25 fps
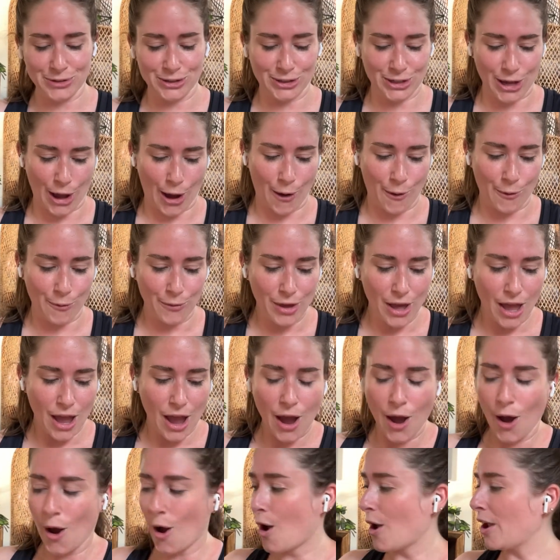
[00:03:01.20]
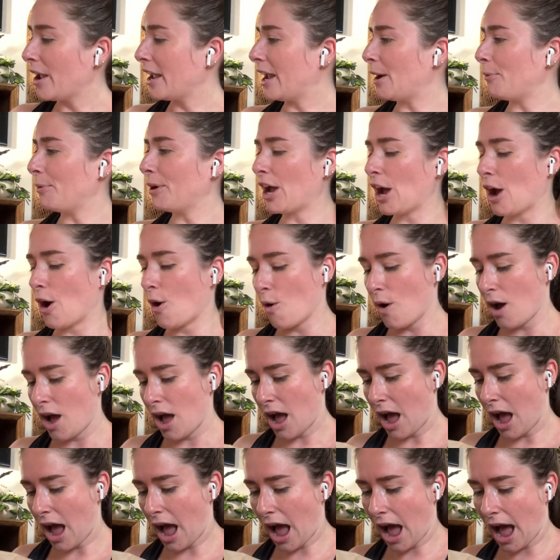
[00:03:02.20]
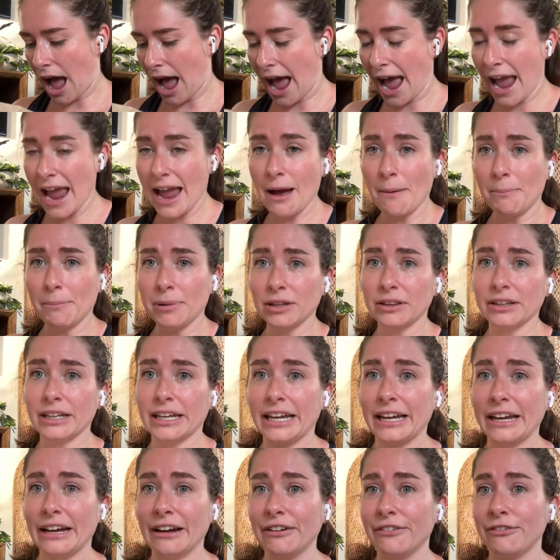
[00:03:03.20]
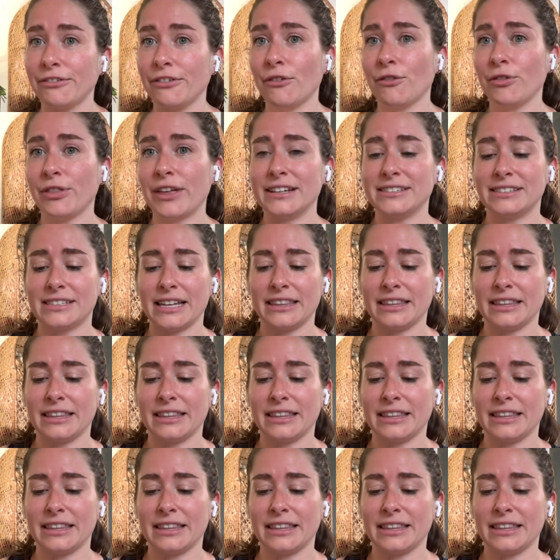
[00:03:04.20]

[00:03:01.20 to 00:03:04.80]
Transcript: So here we go. I believe they said